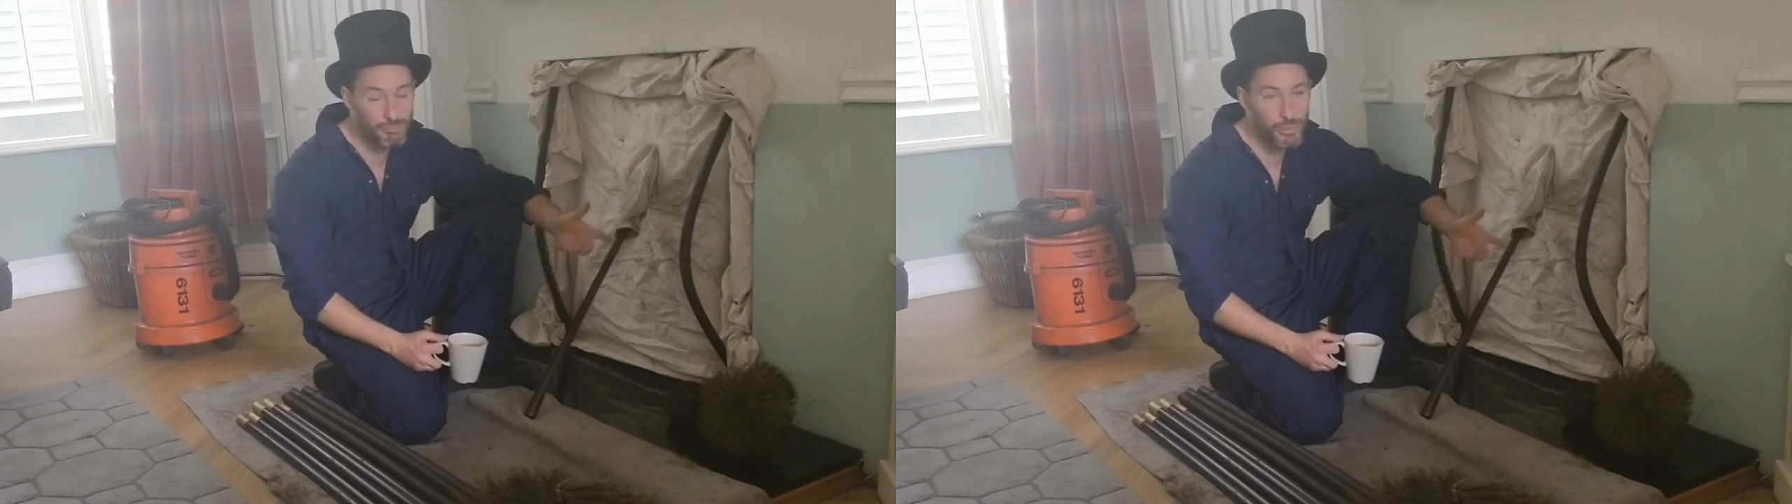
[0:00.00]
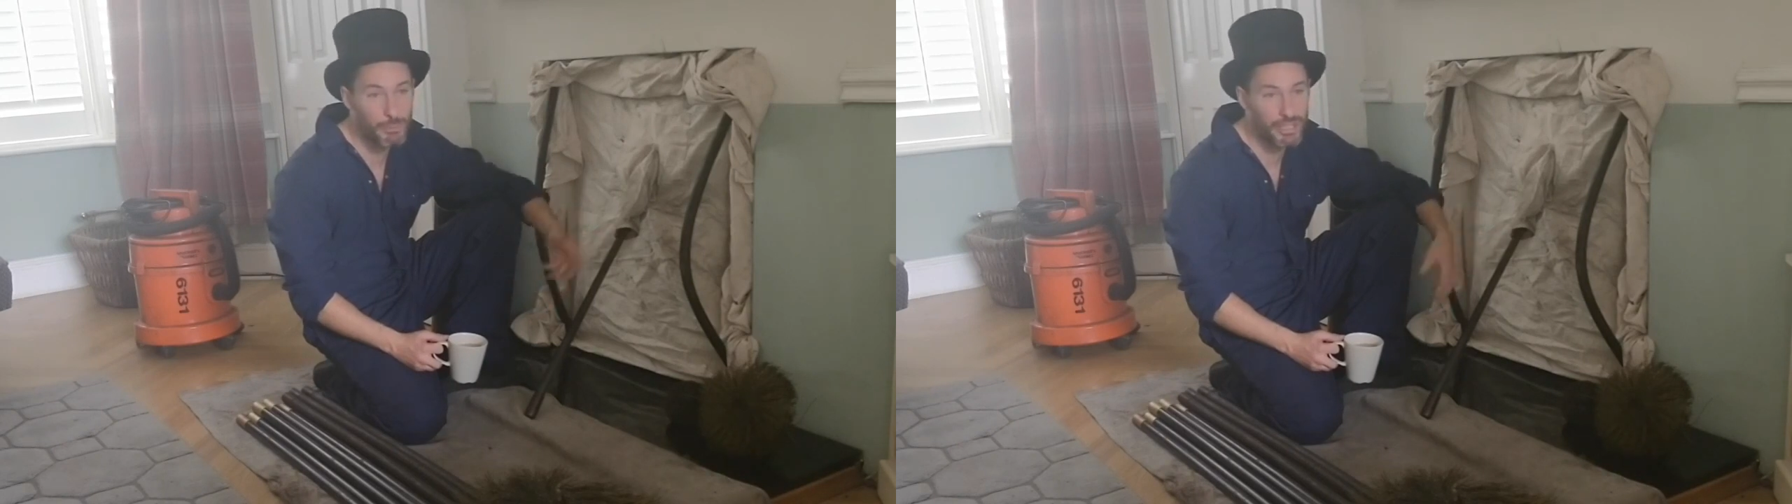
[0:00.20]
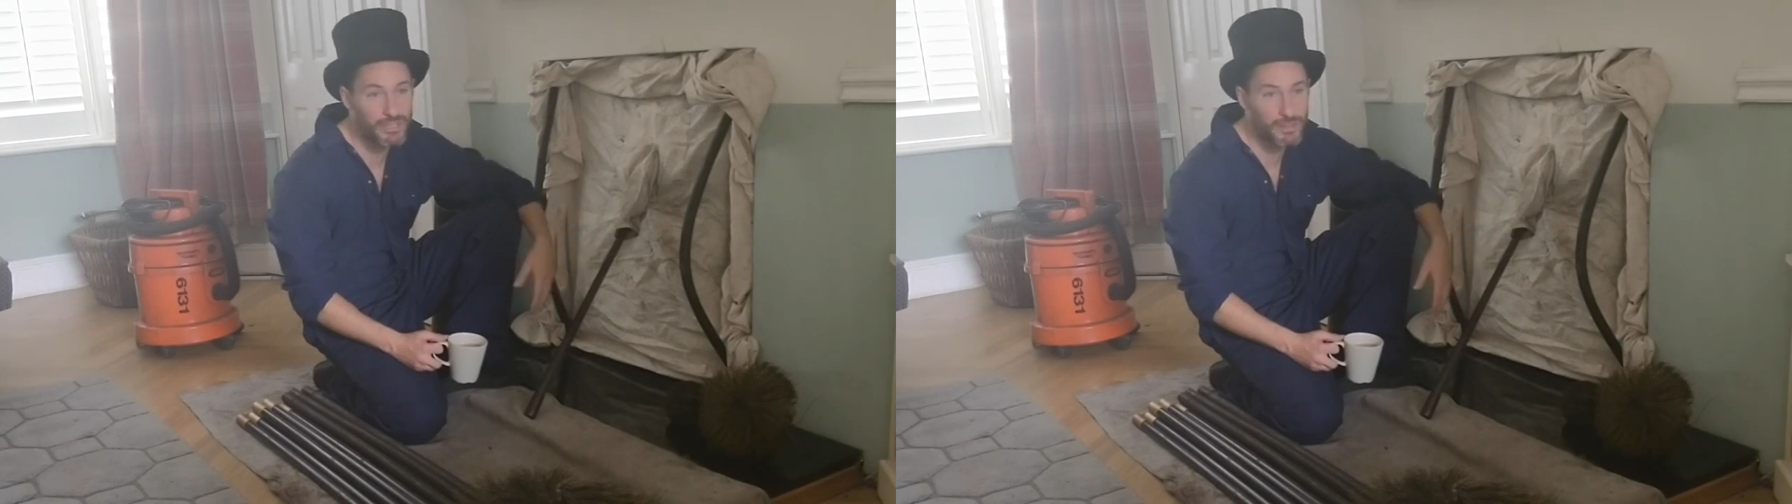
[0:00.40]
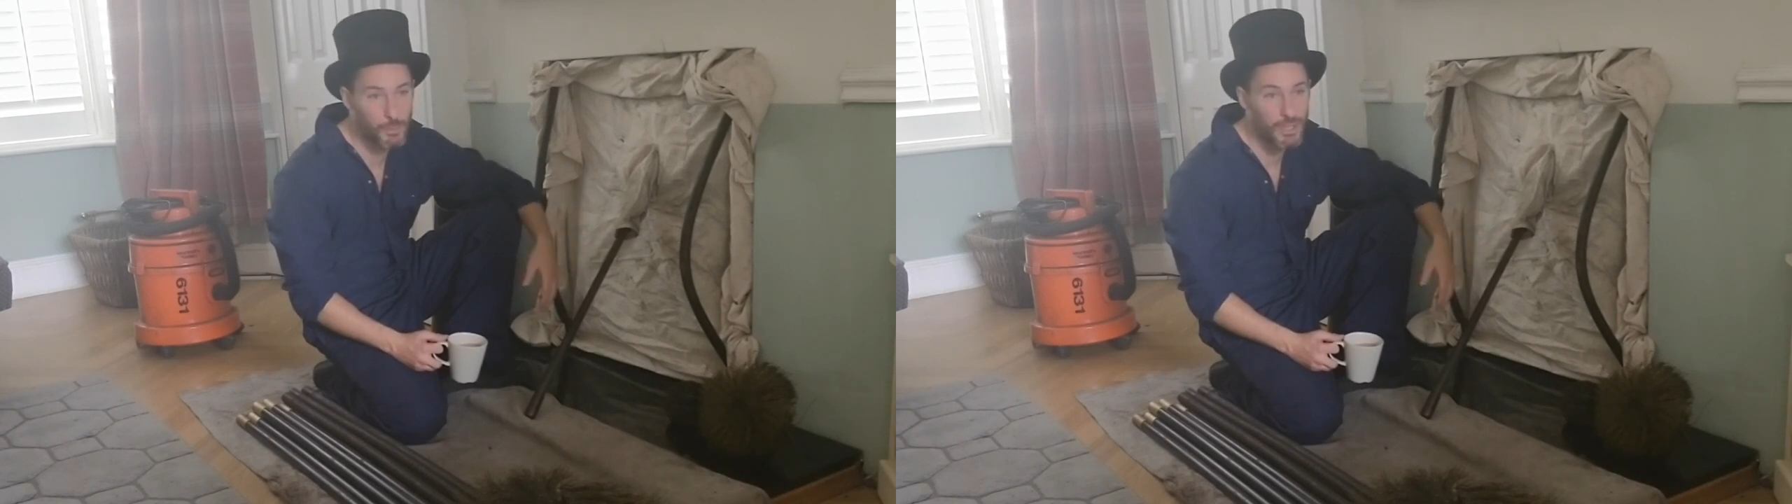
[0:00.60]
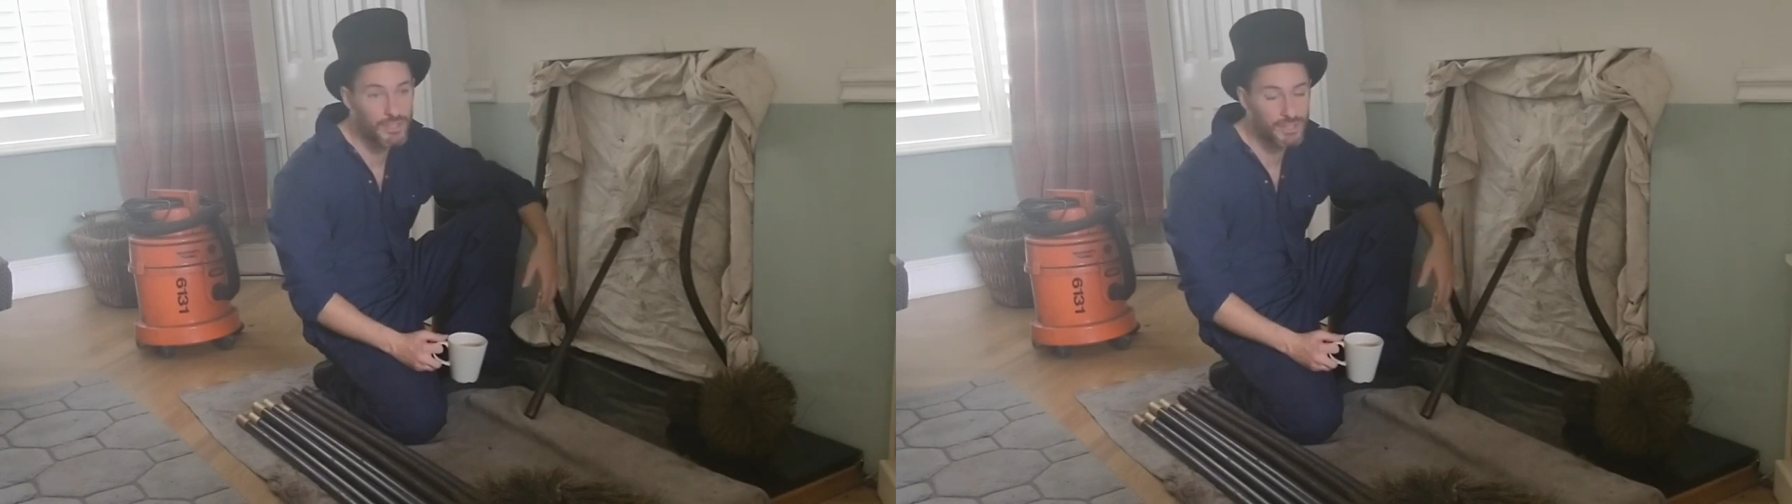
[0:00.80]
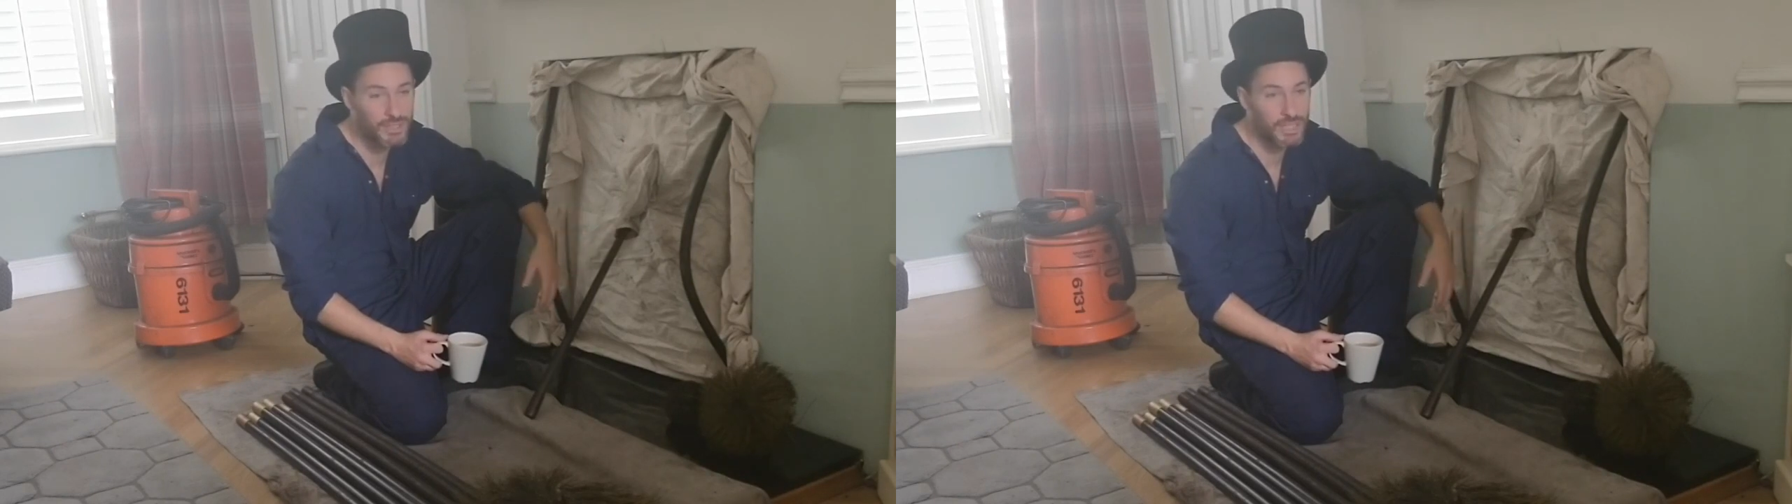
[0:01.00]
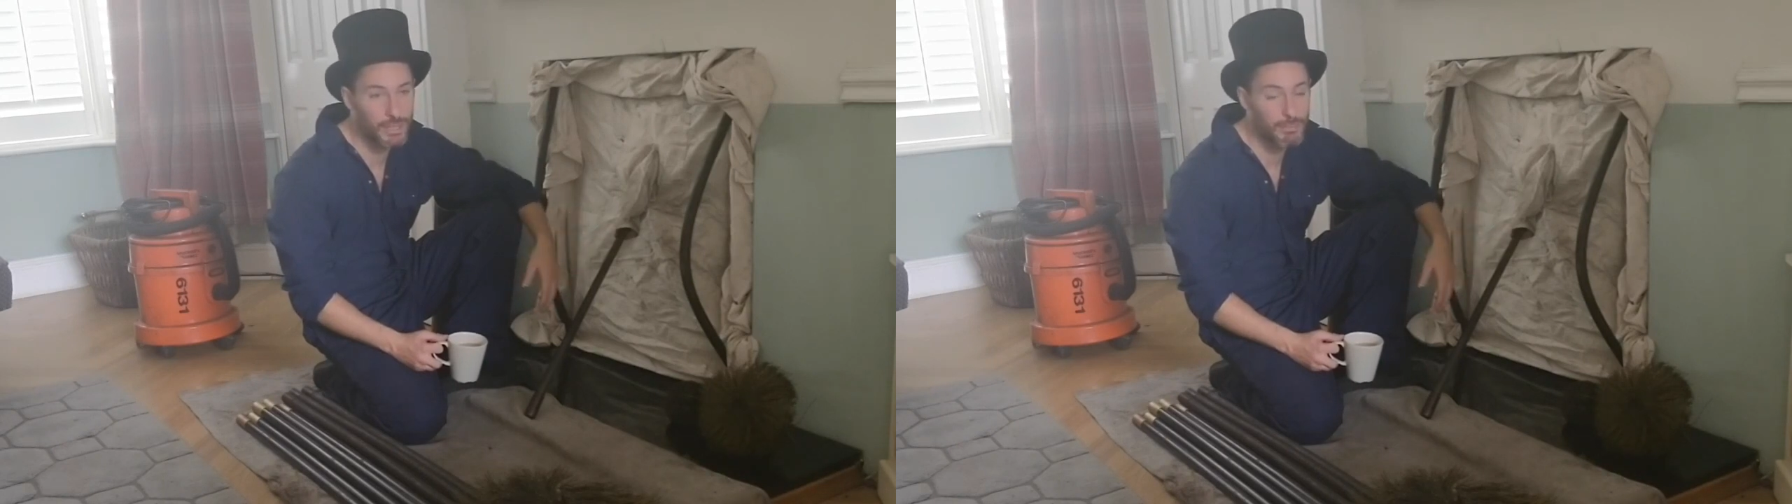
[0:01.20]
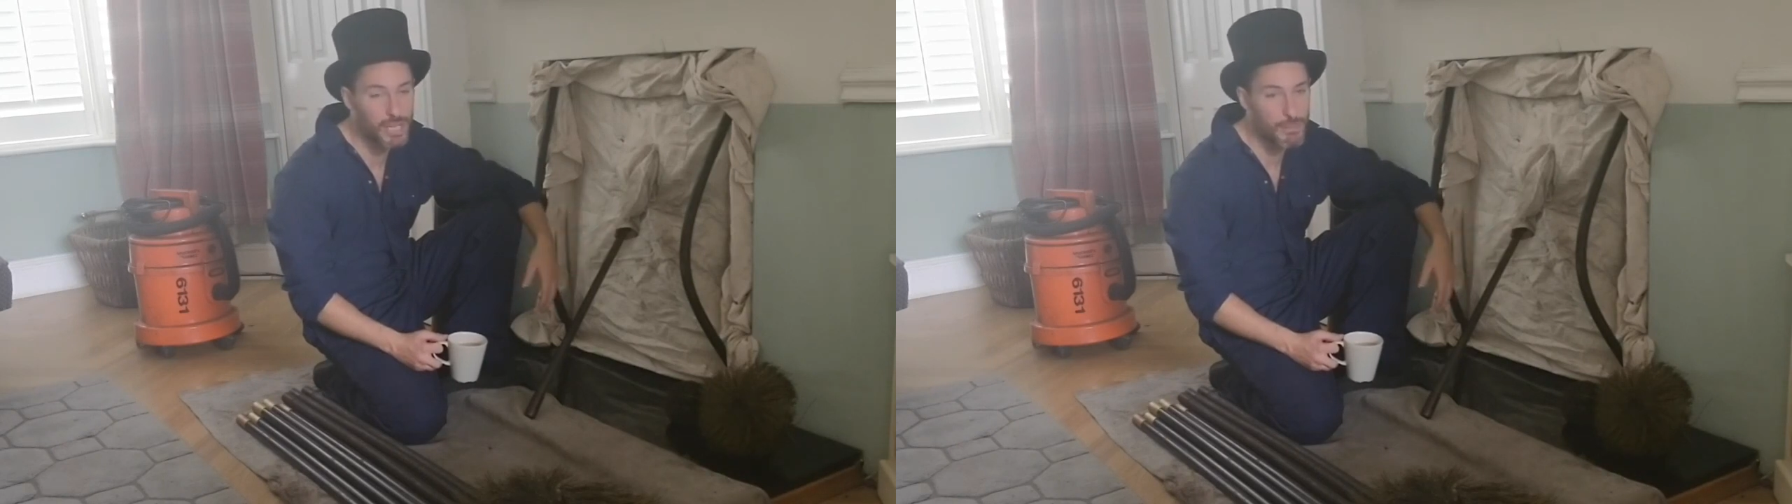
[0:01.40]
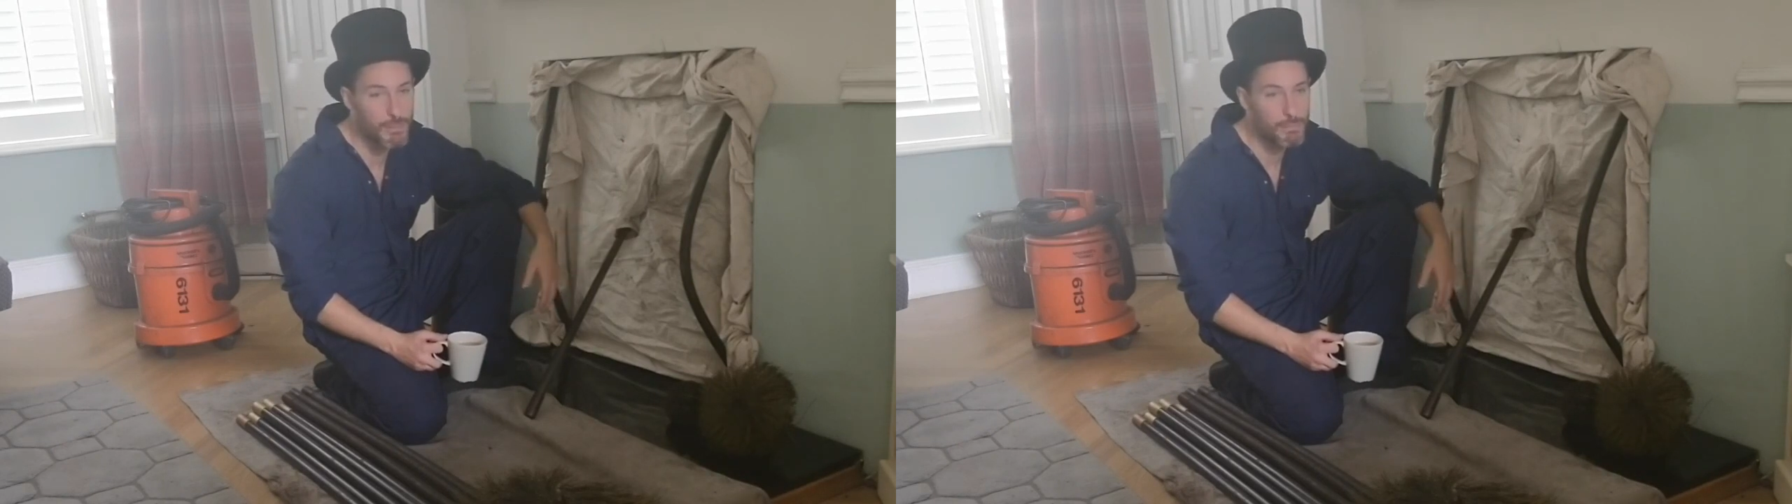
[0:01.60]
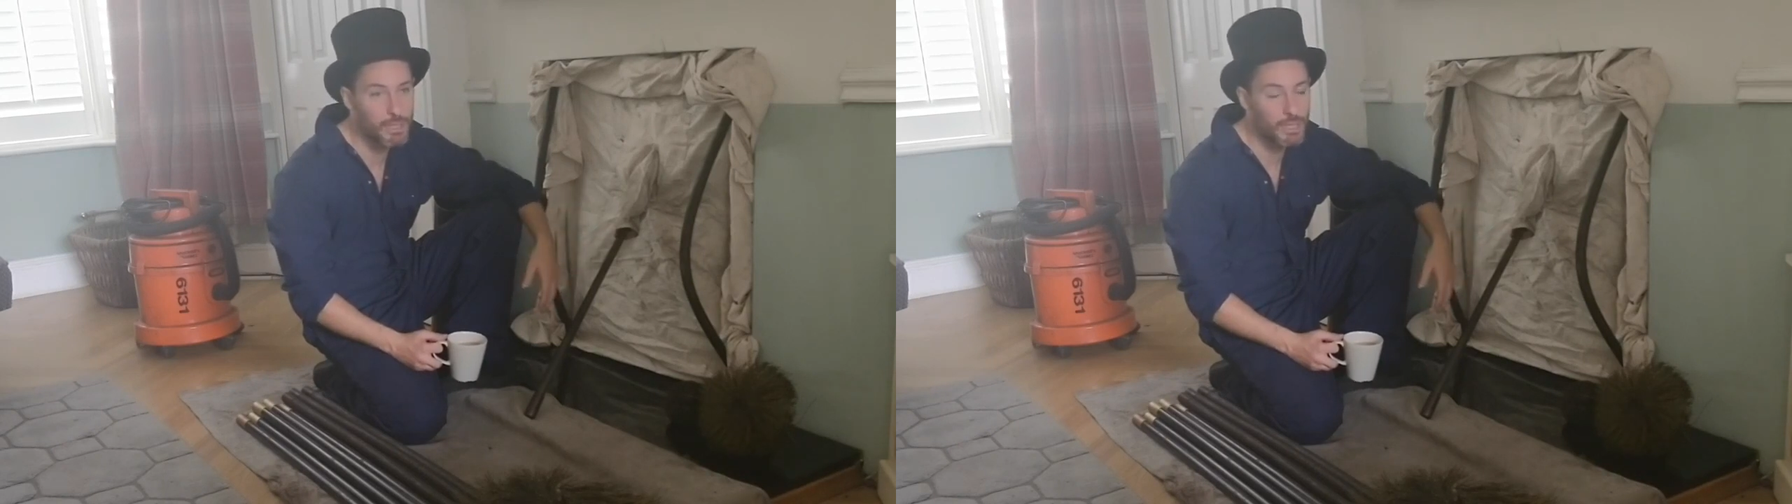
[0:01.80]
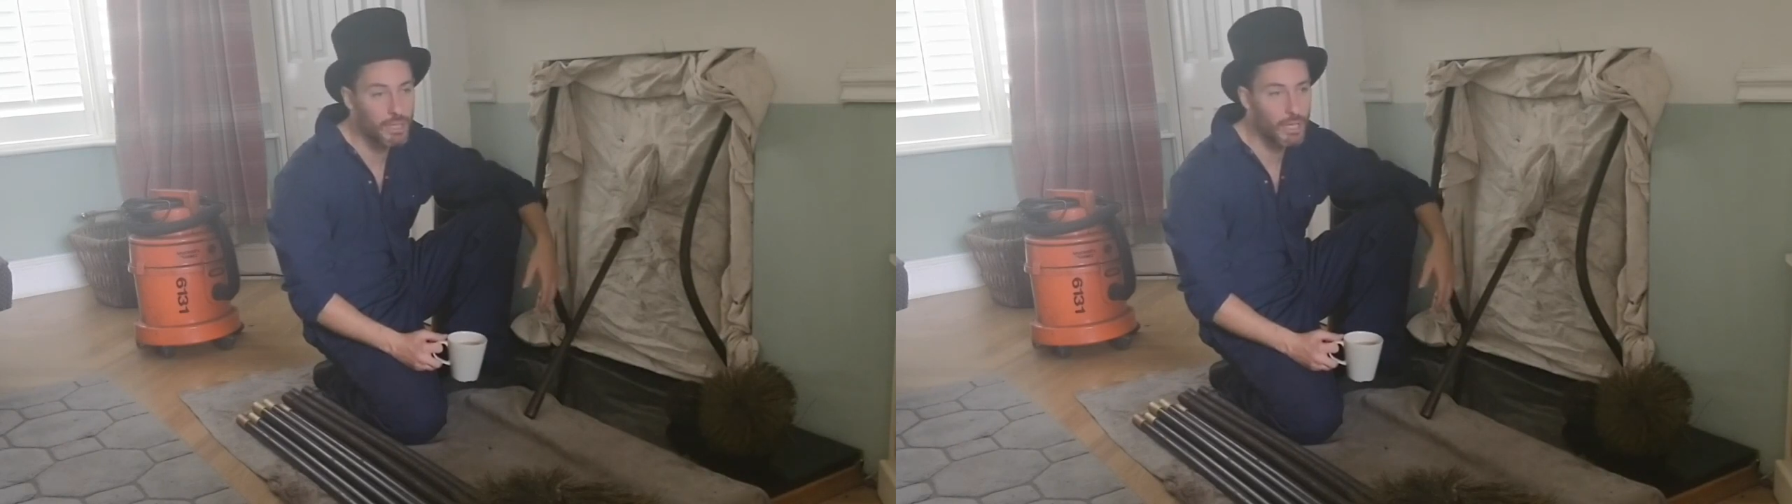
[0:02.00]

probably once a year minimum,